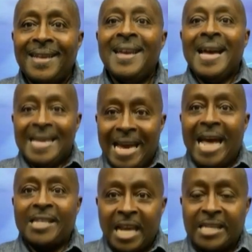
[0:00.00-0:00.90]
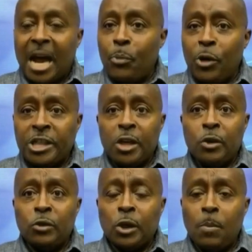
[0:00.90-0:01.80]
Yes, and I appreciate you
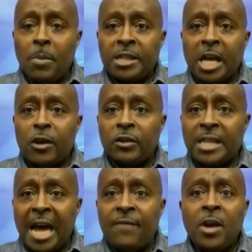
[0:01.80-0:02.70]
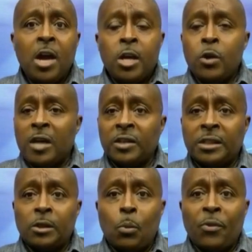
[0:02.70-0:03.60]
so much and your staff. You guys are
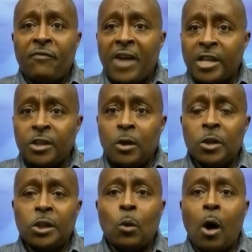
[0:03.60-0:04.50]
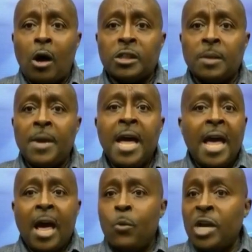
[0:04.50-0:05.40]
so professional and so awesome,
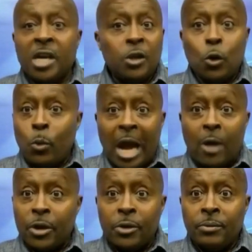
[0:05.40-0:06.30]
and we couldn't do it without you.